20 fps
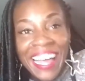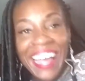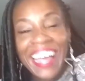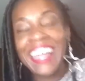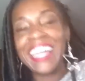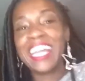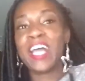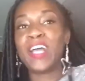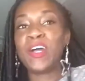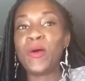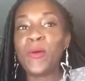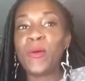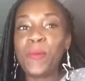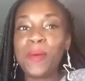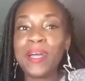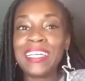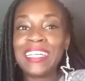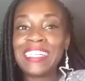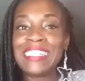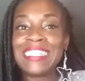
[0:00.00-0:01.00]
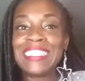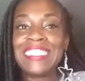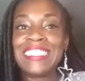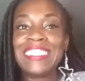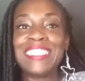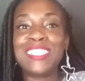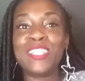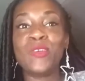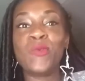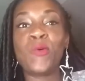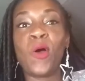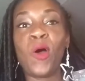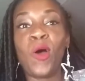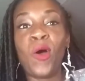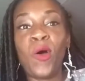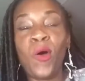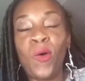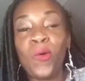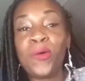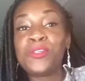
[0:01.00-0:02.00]
And I hope I get to see you
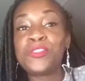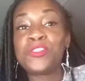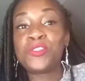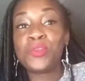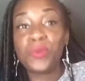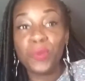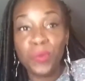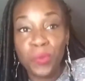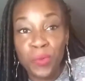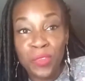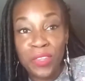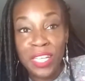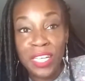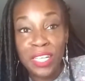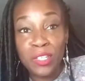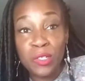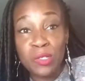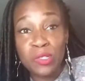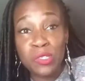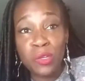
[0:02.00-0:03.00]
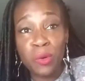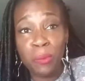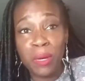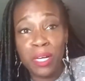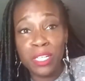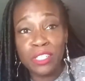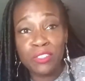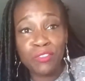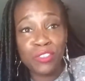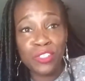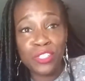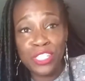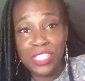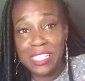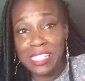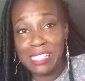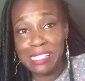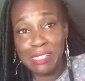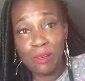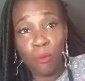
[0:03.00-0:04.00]
all soon. Thank you so much for
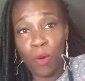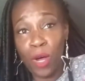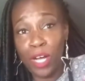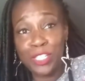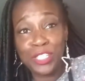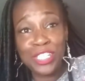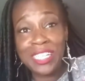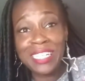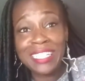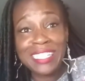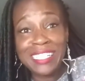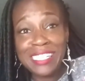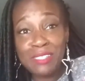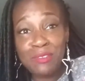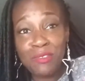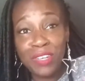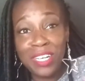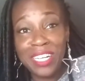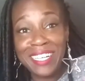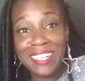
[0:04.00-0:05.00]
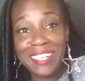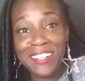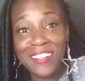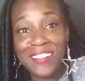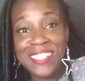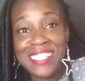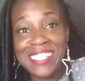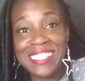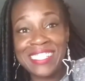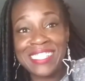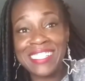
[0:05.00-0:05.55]
just watching these videos.